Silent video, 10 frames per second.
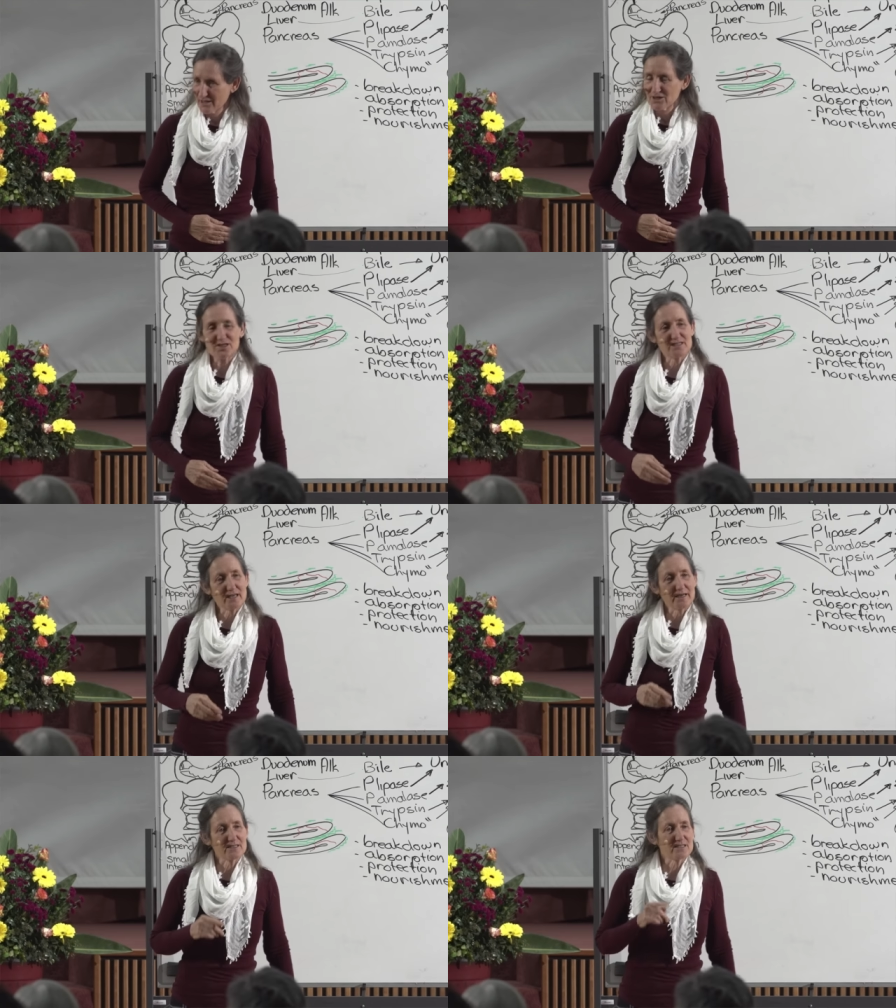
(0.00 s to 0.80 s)
She
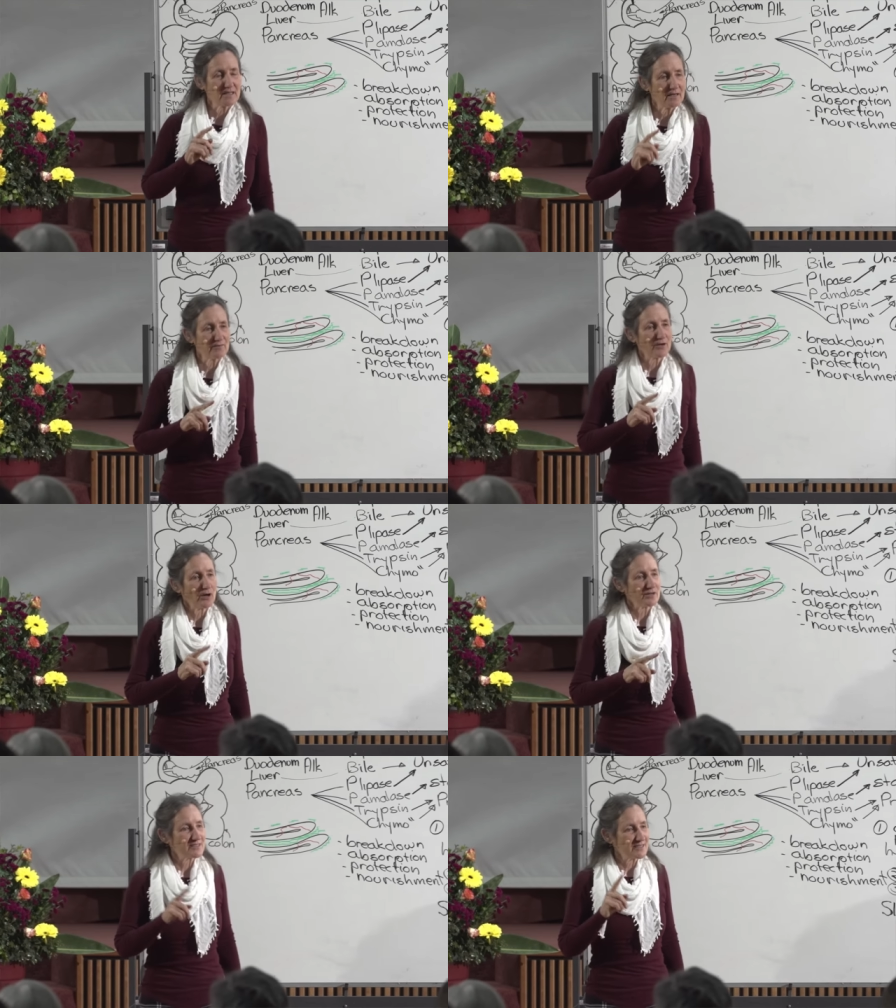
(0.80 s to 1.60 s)
said, instead of
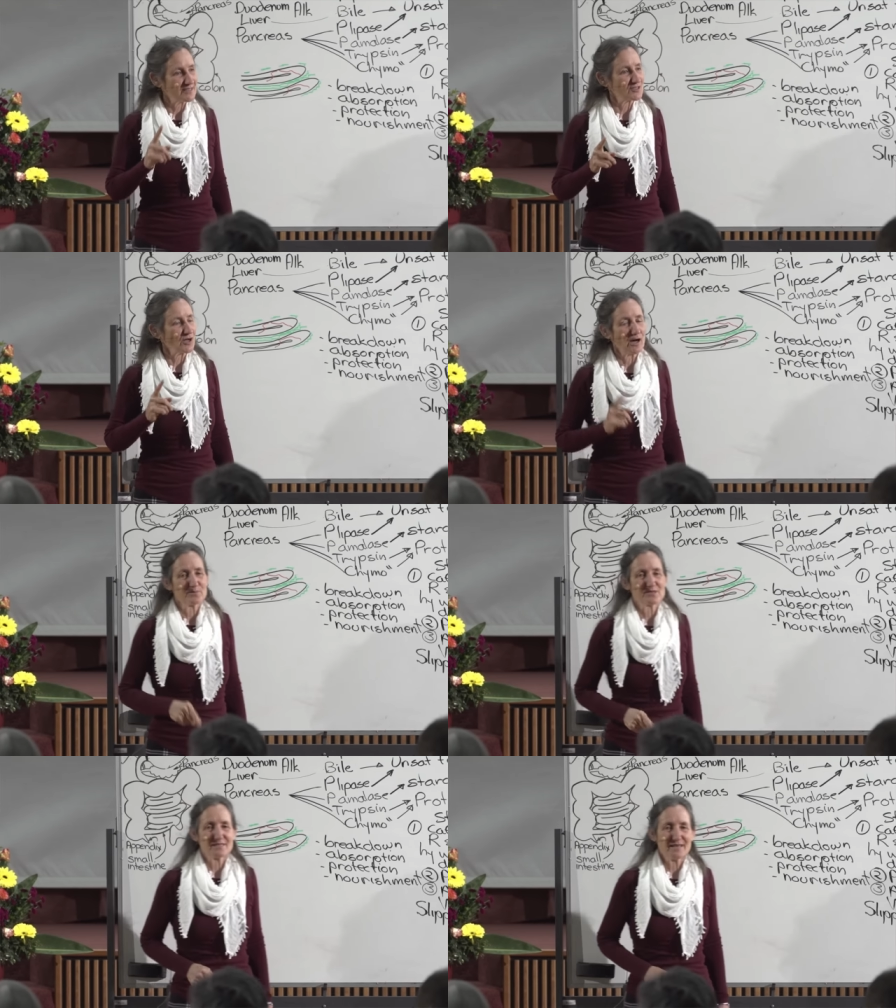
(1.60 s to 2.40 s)
going six
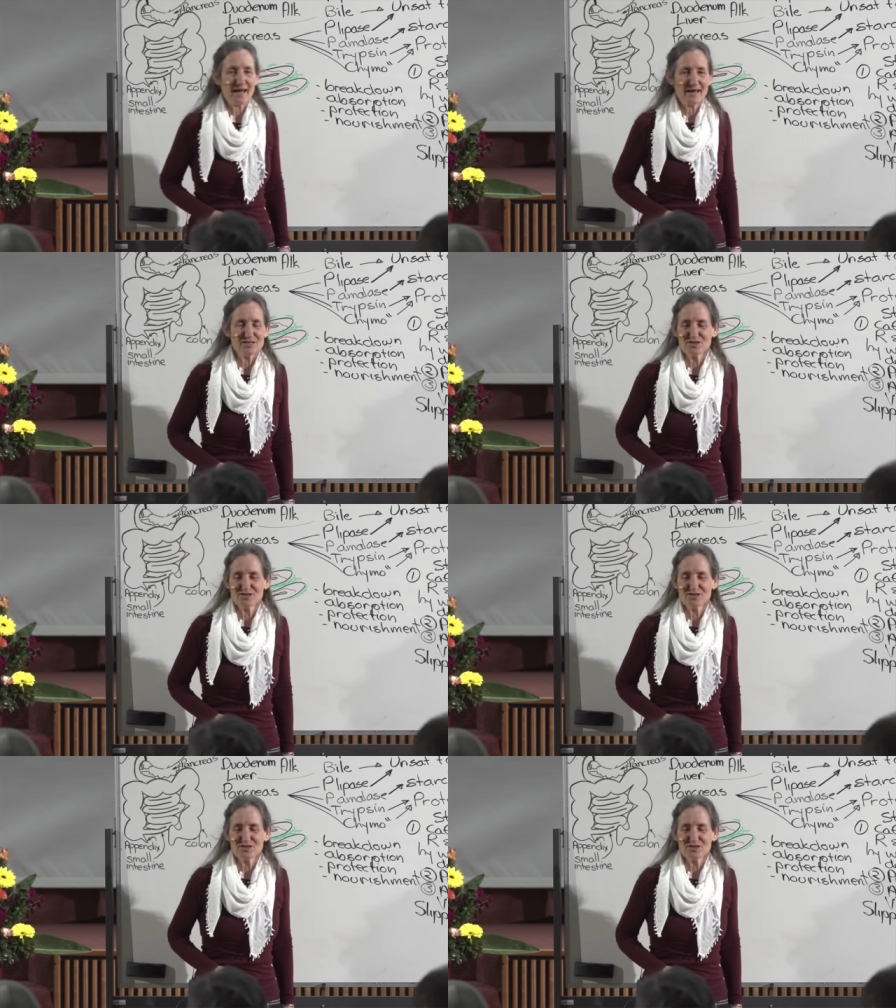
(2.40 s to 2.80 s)
times a day,